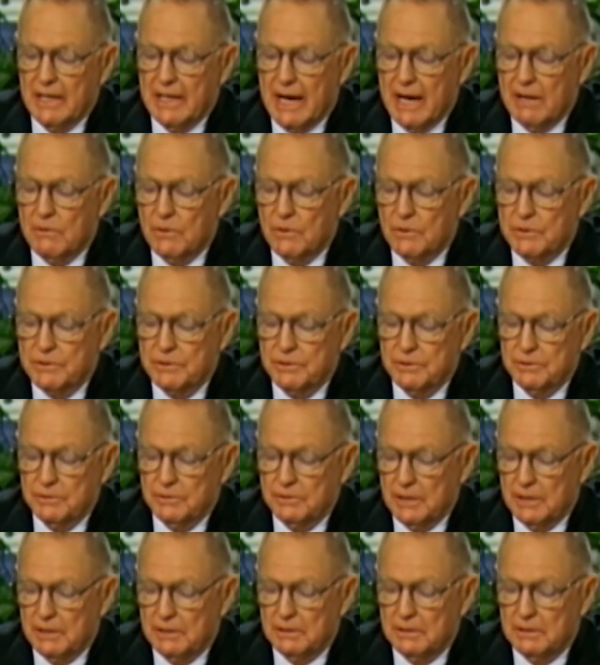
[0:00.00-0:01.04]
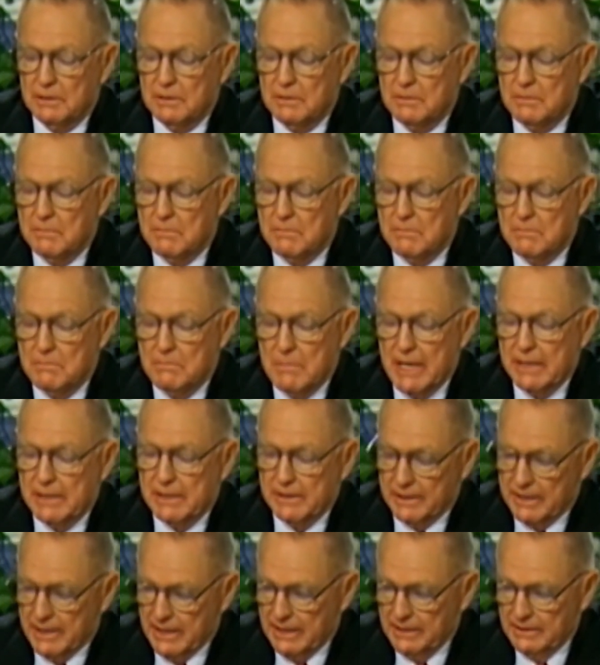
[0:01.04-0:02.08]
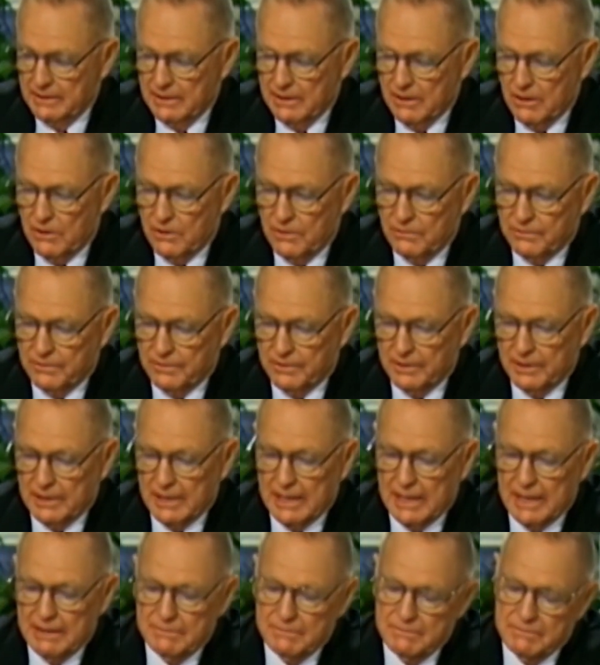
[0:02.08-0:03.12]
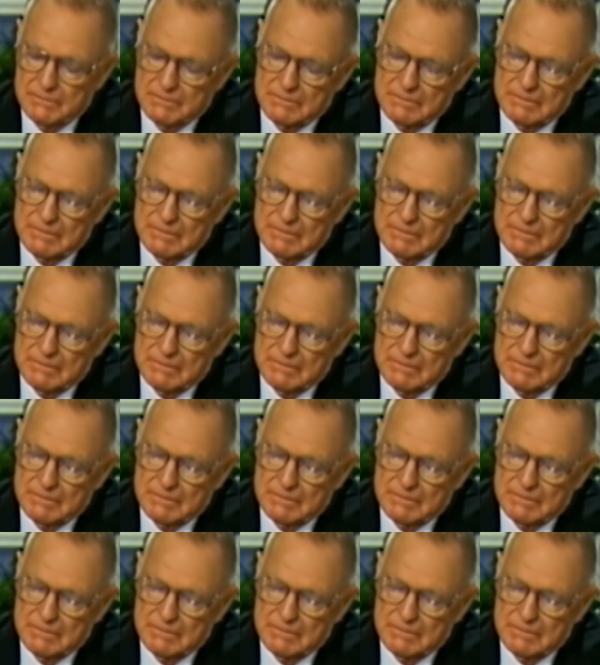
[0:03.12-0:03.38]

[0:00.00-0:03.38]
Now I want to uh, make again the offer. I,